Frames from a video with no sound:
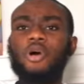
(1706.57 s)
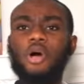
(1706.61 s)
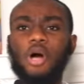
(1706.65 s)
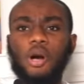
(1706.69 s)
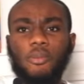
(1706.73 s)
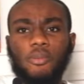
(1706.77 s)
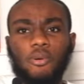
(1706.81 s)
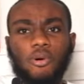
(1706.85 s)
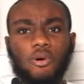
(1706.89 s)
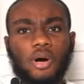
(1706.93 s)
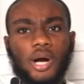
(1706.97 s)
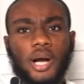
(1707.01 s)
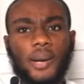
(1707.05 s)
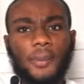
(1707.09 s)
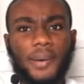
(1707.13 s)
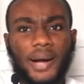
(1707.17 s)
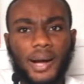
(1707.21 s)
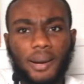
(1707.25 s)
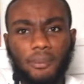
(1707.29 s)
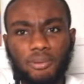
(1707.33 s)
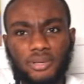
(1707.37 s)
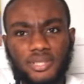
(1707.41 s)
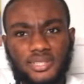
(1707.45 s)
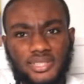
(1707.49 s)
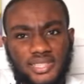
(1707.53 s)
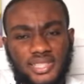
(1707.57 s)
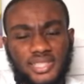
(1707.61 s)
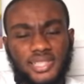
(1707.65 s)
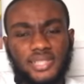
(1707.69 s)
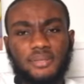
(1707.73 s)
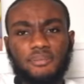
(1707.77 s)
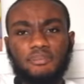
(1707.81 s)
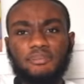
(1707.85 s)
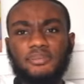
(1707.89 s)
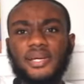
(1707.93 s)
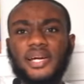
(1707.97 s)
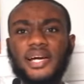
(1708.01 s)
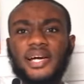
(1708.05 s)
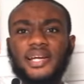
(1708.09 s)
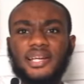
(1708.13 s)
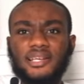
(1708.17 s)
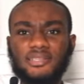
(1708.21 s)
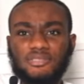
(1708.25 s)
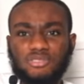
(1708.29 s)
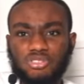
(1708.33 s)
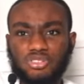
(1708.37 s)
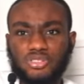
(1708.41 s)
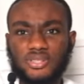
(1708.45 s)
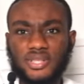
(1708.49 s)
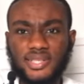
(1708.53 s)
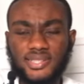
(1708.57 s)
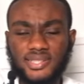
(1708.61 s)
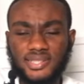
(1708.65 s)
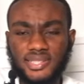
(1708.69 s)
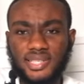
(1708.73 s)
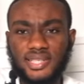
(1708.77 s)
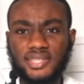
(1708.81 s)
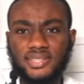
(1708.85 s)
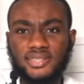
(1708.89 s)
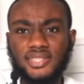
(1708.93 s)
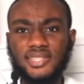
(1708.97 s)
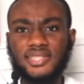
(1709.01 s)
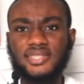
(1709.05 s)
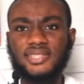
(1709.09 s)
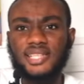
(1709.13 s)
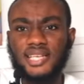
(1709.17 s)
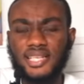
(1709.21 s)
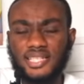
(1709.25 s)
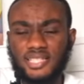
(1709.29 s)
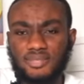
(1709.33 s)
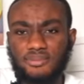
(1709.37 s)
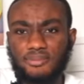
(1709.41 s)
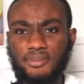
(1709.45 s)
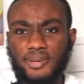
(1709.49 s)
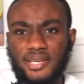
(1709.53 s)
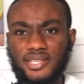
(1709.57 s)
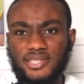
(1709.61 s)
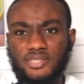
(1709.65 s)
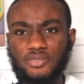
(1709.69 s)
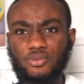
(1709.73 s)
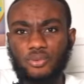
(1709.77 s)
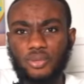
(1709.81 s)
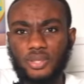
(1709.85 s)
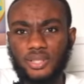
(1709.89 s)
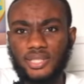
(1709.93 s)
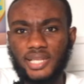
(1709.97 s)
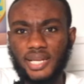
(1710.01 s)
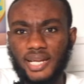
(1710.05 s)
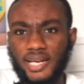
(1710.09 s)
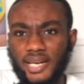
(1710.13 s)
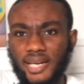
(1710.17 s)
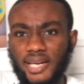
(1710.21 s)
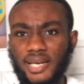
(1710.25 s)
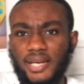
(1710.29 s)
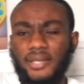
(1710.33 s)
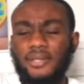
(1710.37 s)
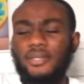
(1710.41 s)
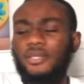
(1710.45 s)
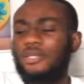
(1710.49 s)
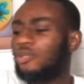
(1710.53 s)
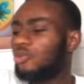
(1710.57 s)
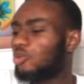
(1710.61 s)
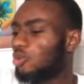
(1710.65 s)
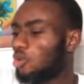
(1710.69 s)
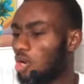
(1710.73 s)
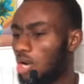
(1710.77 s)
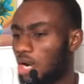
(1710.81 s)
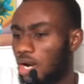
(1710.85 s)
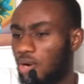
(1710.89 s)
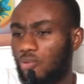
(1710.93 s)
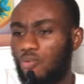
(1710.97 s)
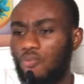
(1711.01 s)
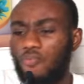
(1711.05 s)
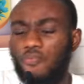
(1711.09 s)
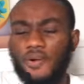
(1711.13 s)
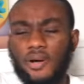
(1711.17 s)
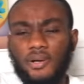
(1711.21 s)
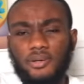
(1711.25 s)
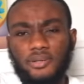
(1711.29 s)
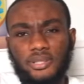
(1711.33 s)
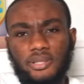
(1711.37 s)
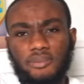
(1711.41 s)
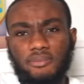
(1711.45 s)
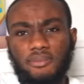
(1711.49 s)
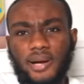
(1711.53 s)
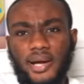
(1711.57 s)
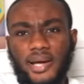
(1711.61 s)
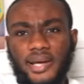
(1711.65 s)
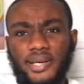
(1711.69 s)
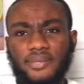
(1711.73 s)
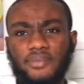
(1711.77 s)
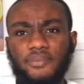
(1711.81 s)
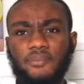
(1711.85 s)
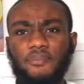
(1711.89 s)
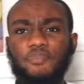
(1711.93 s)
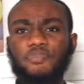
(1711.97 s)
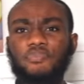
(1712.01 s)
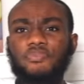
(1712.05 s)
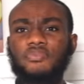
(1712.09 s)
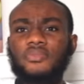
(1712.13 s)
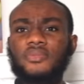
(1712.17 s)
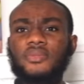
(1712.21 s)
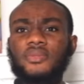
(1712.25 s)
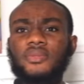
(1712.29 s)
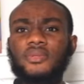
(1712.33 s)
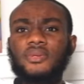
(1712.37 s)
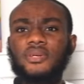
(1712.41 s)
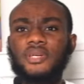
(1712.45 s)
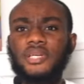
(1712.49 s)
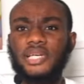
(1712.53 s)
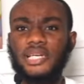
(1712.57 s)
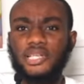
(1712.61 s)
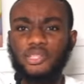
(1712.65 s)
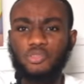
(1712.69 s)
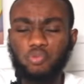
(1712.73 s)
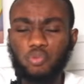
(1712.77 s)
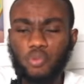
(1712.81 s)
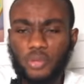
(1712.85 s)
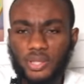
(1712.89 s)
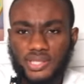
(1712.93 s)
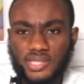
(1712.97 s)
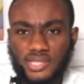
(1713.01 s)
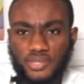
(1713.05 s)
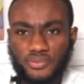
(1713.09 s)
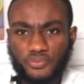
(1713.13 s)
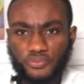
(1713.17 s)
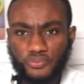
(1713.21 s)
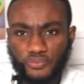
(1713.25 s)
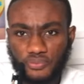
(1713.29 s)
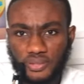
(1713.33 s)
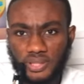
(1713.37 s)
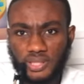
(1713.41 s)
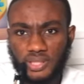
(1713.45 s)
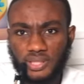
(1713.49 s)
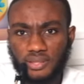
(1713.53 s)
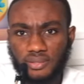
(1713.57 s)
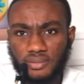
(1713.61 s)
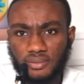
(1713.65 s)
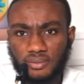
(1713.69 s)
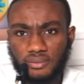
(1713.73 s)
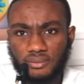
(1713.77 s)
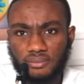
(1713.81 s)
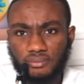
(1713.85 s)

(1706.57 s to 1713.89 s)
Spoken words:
Omo aba abanti be announce ye say the 6 months water na akufaru de mine no, it wasn't free.